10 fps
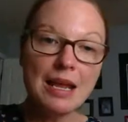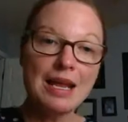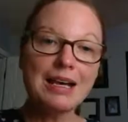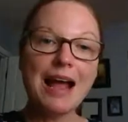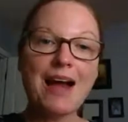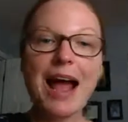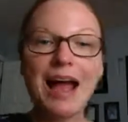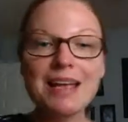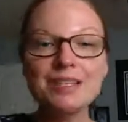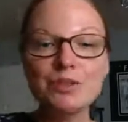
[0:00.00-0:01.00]
Now,
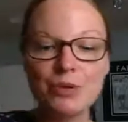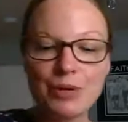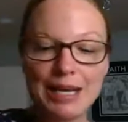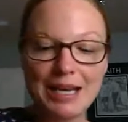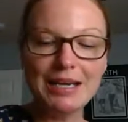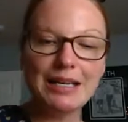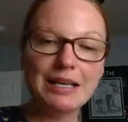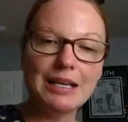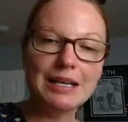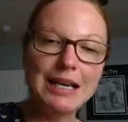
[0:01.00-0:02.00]
I enjoyed
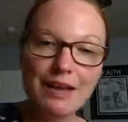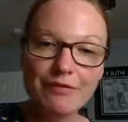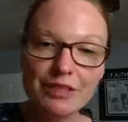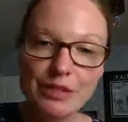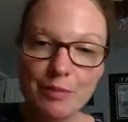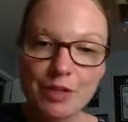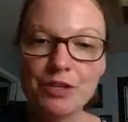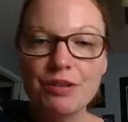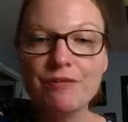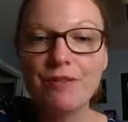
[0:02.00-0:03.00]
Canvas so much
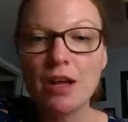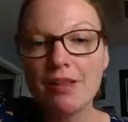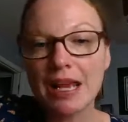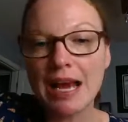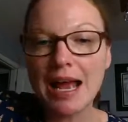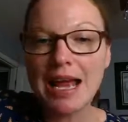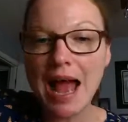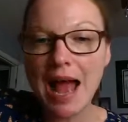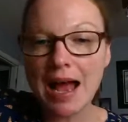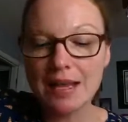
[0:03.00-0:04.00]
in the fall that I
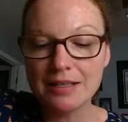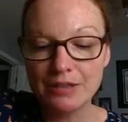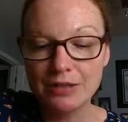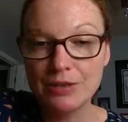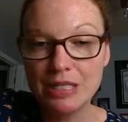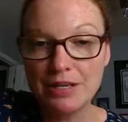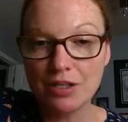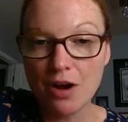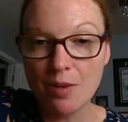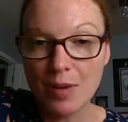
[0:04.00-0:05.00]
asked to teach
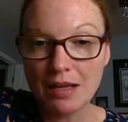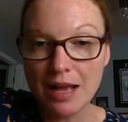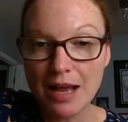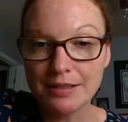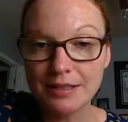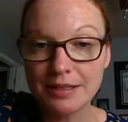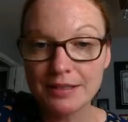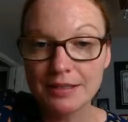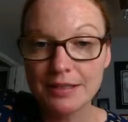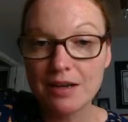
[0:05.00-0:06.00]
all my
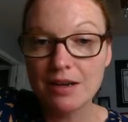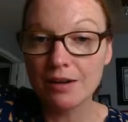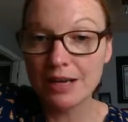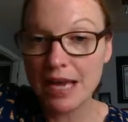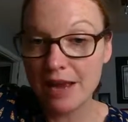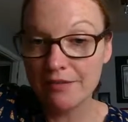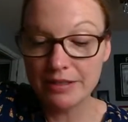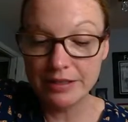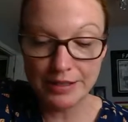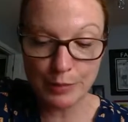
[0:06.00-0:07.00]
classes on
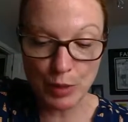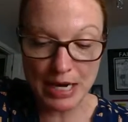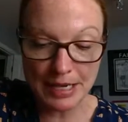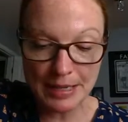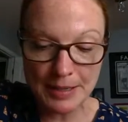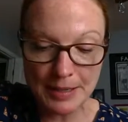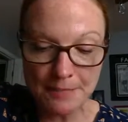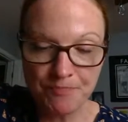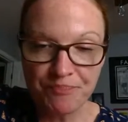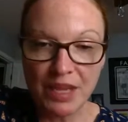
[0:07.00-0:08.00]
Canvas in the spring.
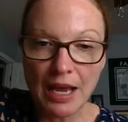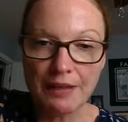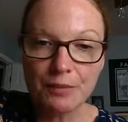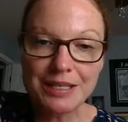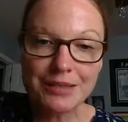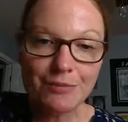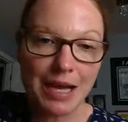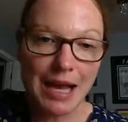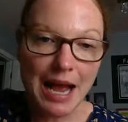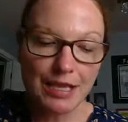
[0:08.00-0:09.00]
And the reason
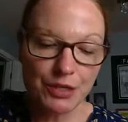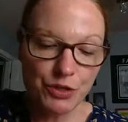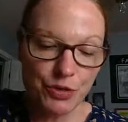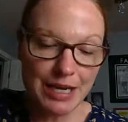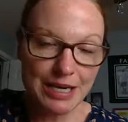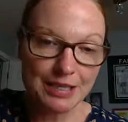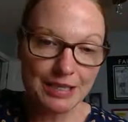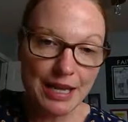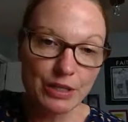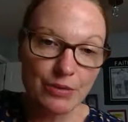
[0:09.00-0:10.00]
why I enjoy it is
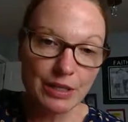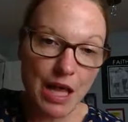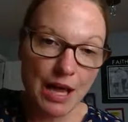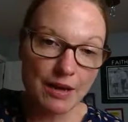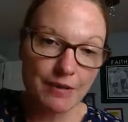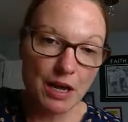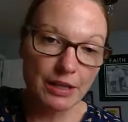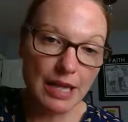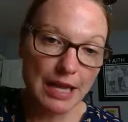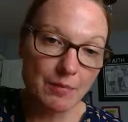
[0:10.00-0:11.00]
I do a lot of
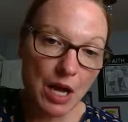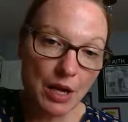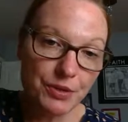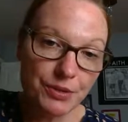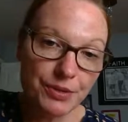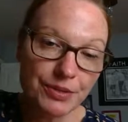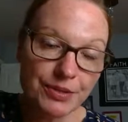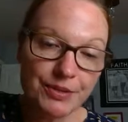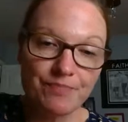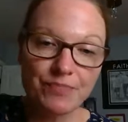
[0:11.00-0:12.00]
online
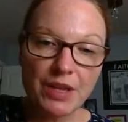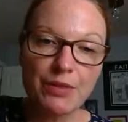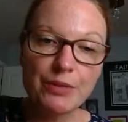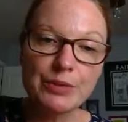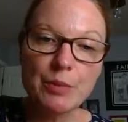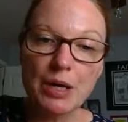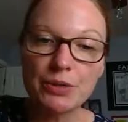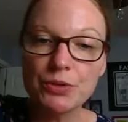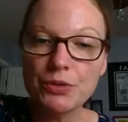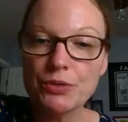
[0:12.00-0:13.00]
modules, and those
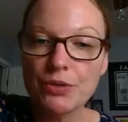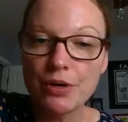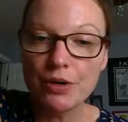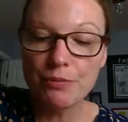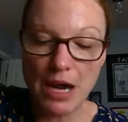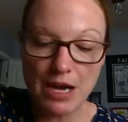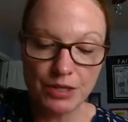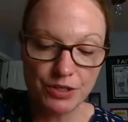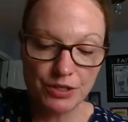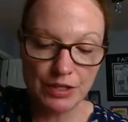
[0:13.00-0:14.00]
modules are
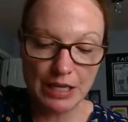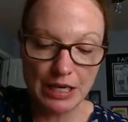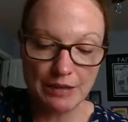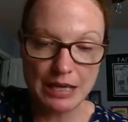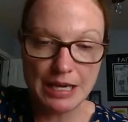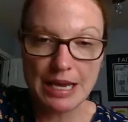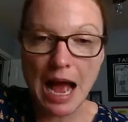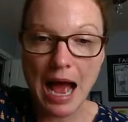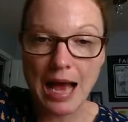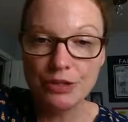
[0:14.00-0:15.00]
arranged in the
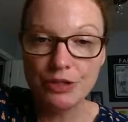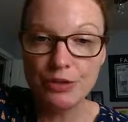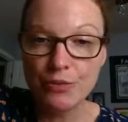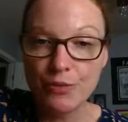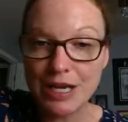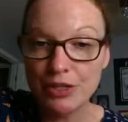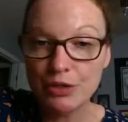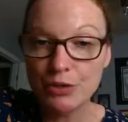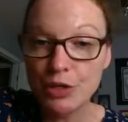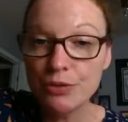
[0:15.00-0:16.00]
I do, we do,
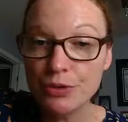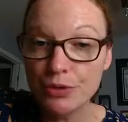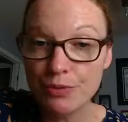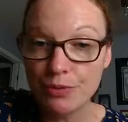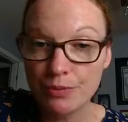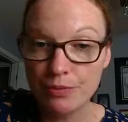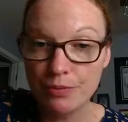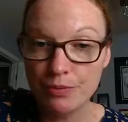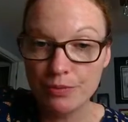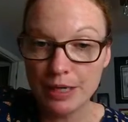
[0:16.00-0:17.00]
you do
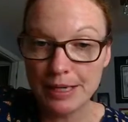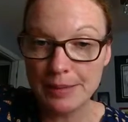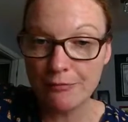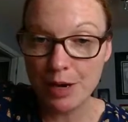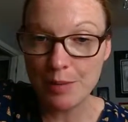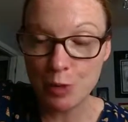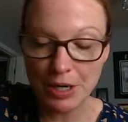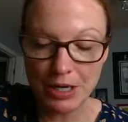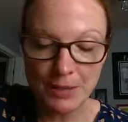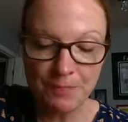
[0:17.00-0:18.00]
um, framework.
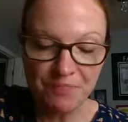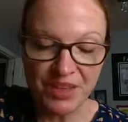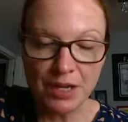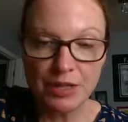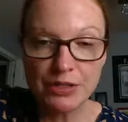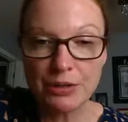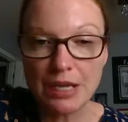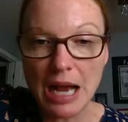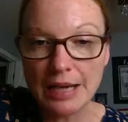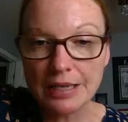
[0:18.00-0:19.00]
So
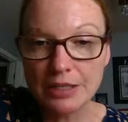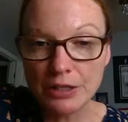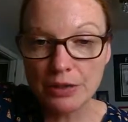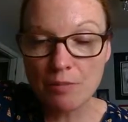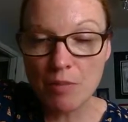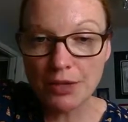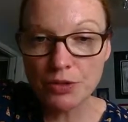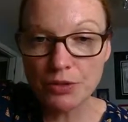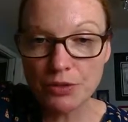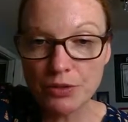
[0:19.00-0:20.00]
the I do
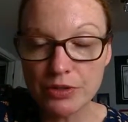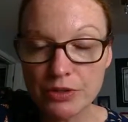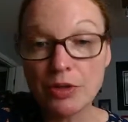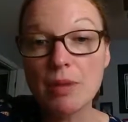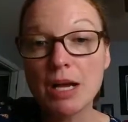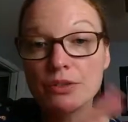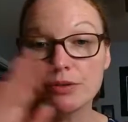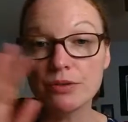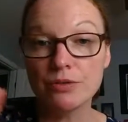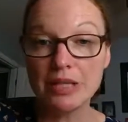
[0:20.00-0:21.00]
modules, so
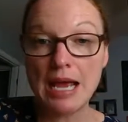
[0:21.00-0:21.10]
modules they